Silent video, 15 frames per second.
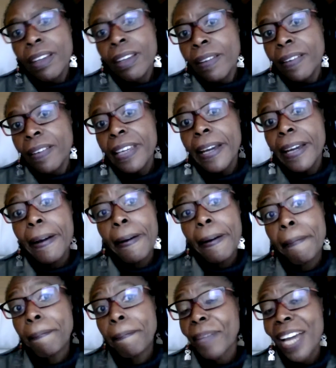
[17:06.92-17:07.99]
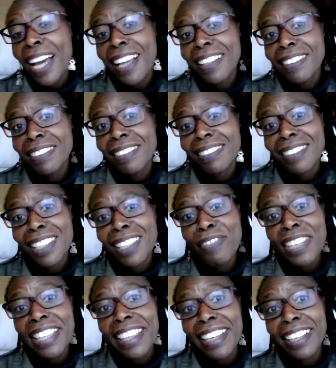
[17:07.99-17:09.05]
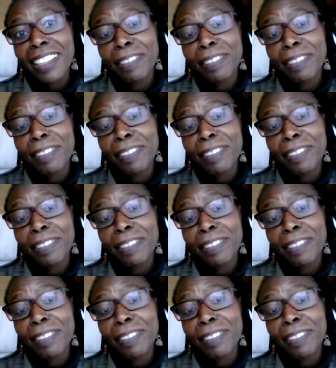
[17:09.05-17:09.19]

Yeah, I'll leave it there.